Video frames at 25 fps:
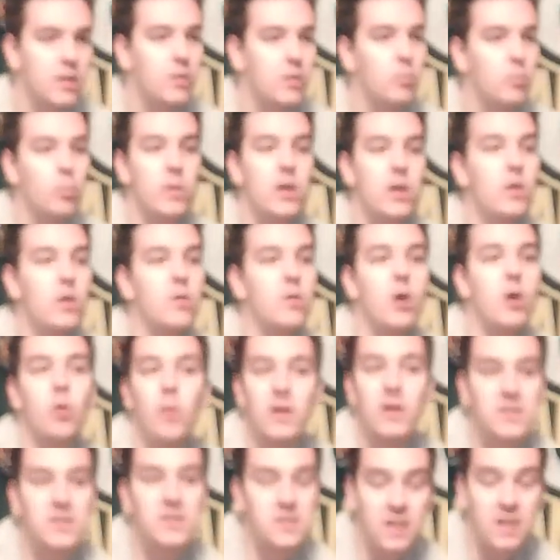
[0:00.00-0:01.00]
We don't know
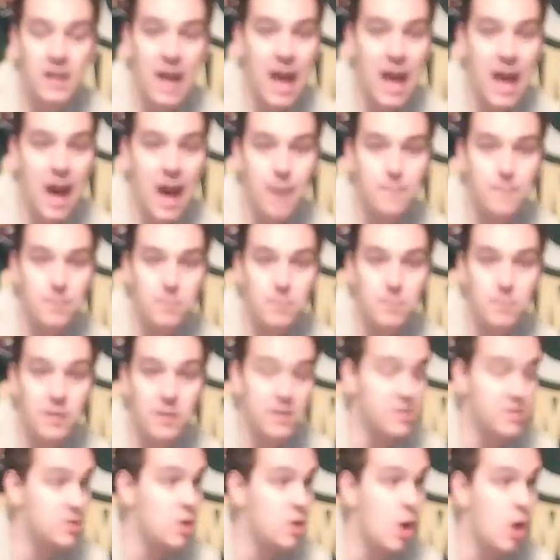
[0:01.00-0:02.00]
what's going to happen
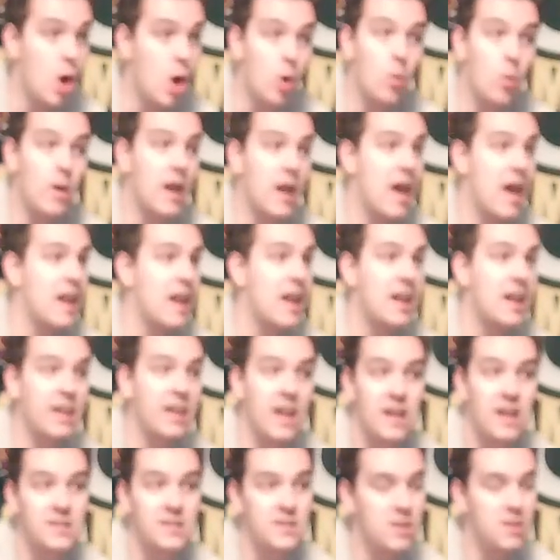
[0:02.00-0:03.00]
because no one had
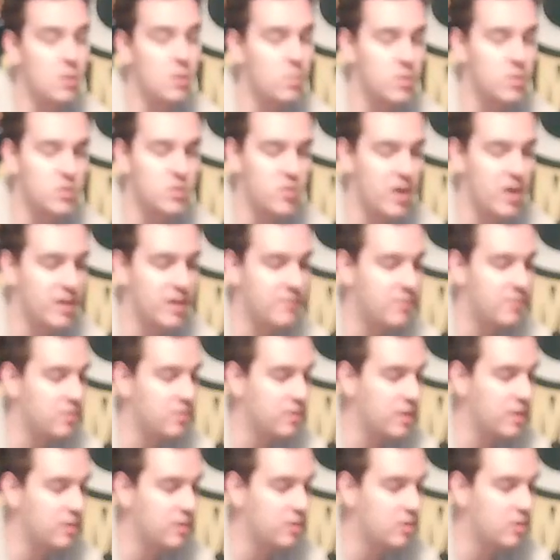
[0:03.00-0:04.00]
any idea they were trading for
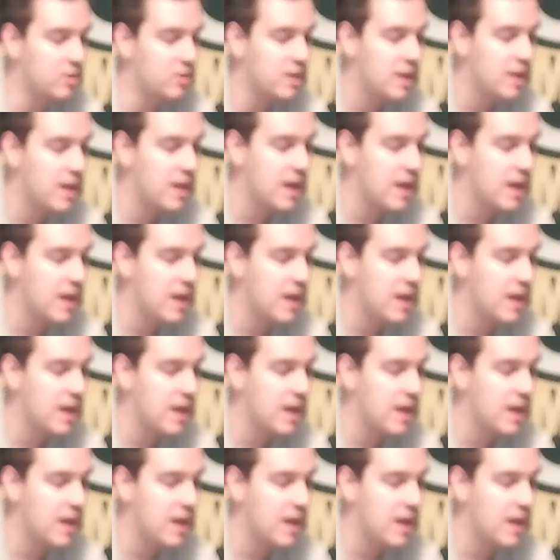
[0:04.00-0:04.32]
Lillard.